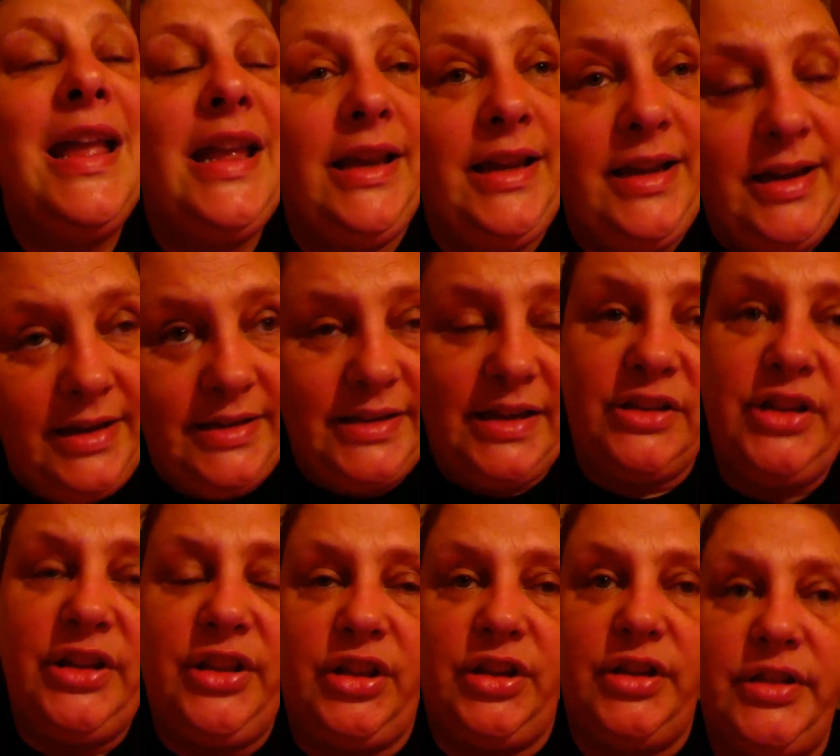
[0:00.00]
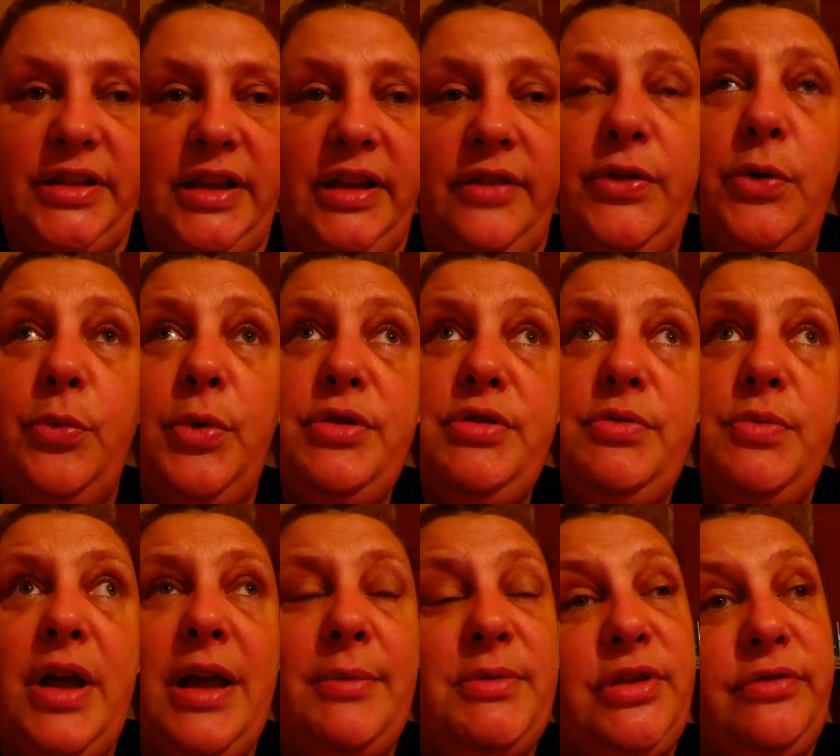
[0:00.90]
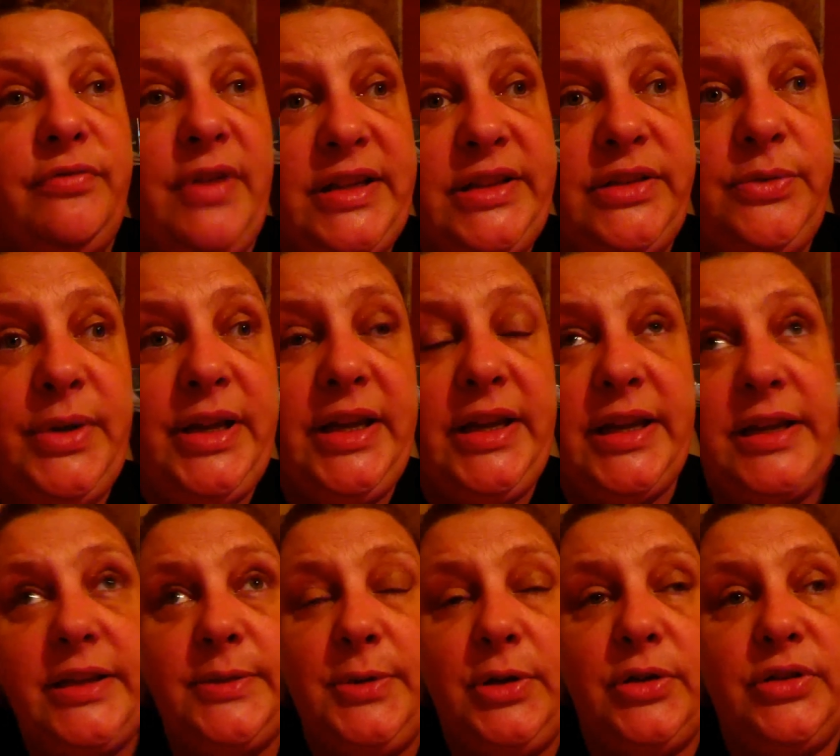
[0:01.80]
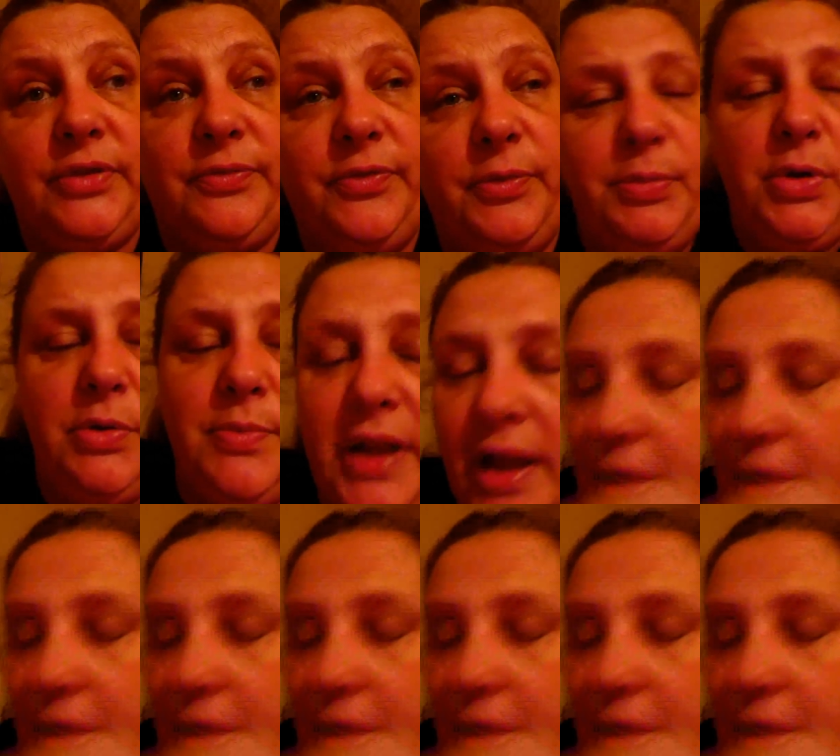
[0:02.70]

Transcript: It is actually Thursday. If you're wondering what happened to the rest of the week, it's because I've put my